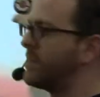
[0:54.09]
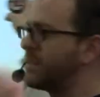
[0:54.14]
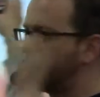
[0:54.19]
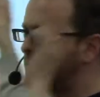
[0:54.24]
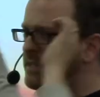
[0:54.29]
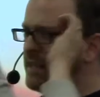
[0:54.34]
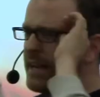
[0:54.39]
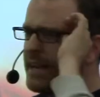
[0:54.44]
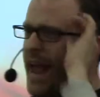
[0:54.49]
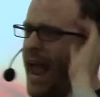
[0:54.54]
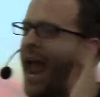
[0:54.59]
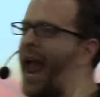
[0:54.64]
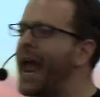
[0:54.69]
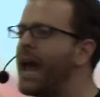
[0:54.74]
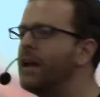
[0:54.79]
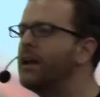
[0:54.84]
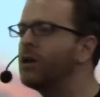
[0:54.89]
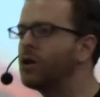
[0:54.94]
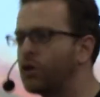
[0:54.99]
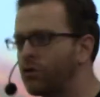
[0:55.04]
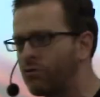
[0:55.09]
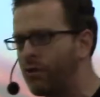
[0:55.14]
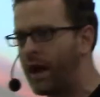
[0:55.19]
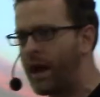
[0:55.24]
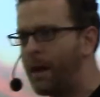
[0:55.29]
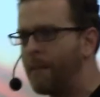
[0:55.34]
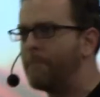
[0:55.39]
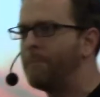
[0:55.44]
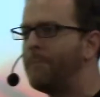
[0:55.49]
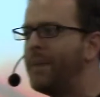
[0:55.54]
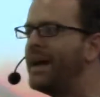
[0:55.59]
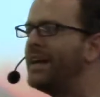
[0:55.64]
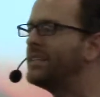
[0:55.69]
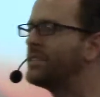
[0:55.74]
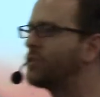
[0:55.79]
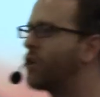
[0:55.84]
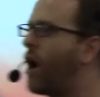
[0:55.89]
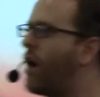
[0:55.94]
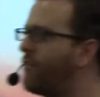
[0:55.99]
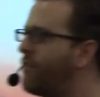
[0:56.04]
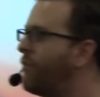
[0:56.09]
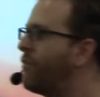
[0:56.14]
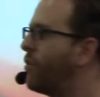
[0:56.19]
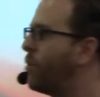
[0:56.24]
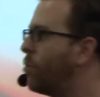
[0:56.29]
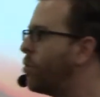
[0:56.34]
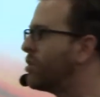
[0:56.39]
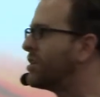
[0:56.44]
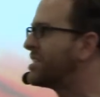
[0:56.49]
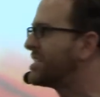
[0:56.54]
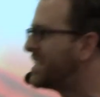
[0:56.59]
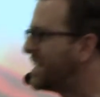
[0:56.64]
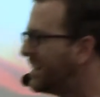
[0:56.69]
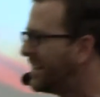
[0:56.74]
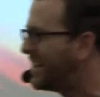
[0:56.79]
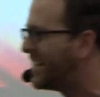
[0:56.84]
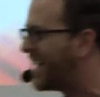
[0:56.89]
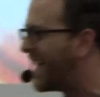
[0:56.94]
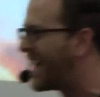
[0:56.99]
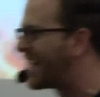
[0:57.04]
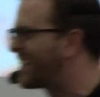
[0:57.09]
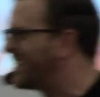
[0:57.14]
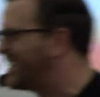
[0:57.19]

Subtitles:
This is an anagram based off of the word celiac.